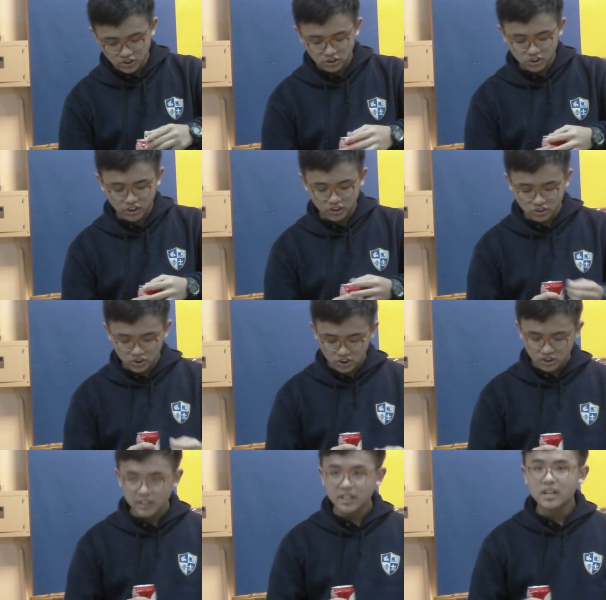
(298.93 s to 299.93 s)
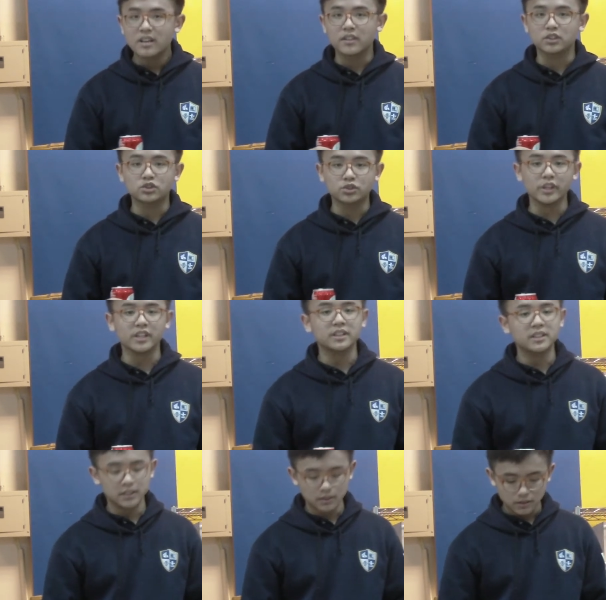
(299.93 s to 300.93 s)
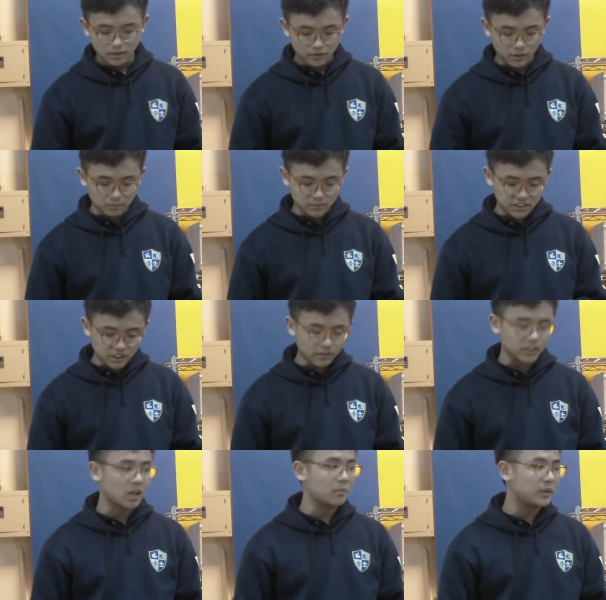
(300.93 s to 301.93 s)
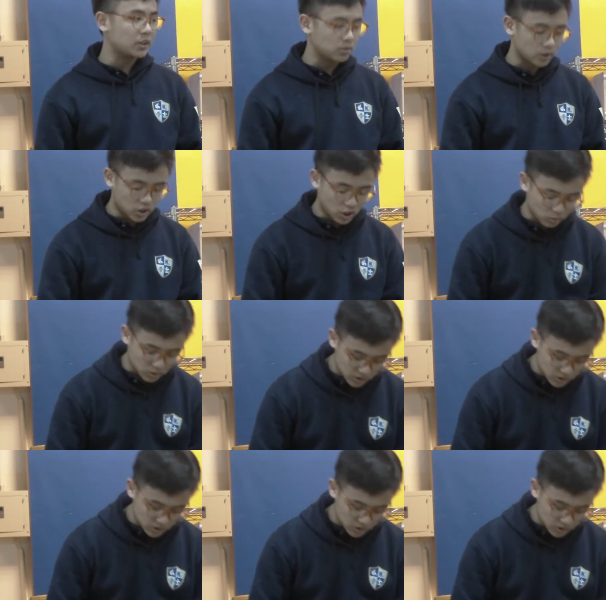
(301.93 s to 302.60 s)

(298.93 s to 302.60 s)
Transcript: you change the drink from 7-Up into a Coke.